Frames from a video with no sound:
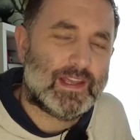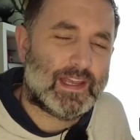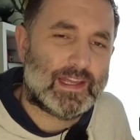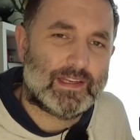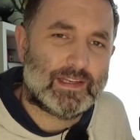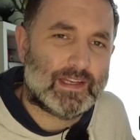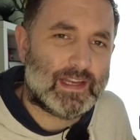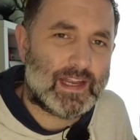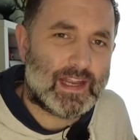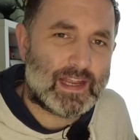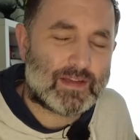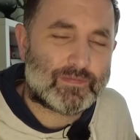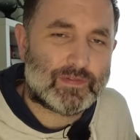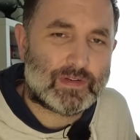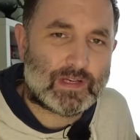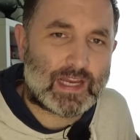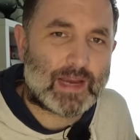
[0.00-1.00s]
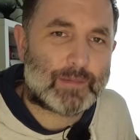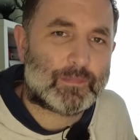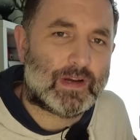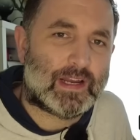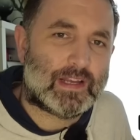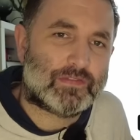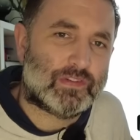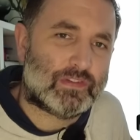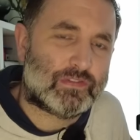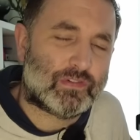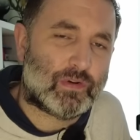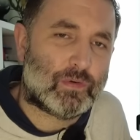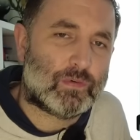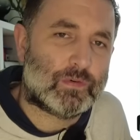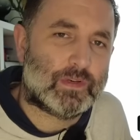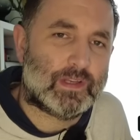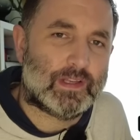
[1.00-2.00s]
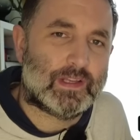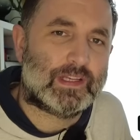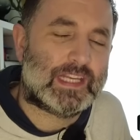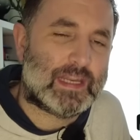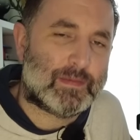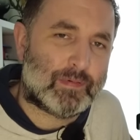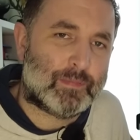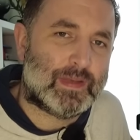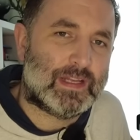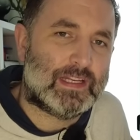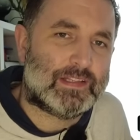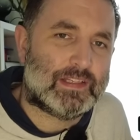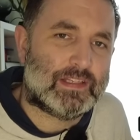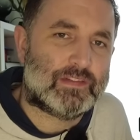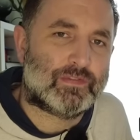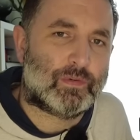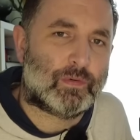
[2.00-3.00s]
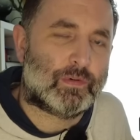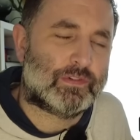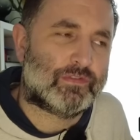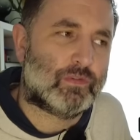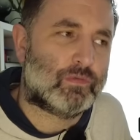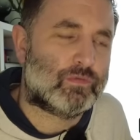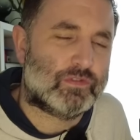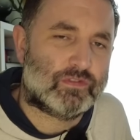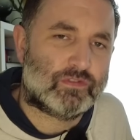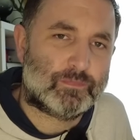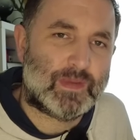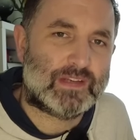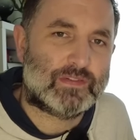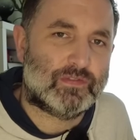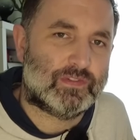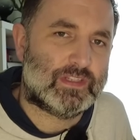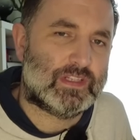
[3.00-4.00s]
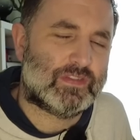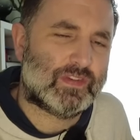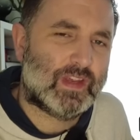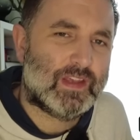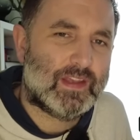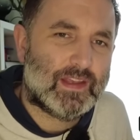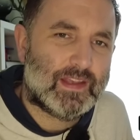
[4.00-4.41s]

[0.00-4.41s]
and every camera has its own capabilities or its own specialties.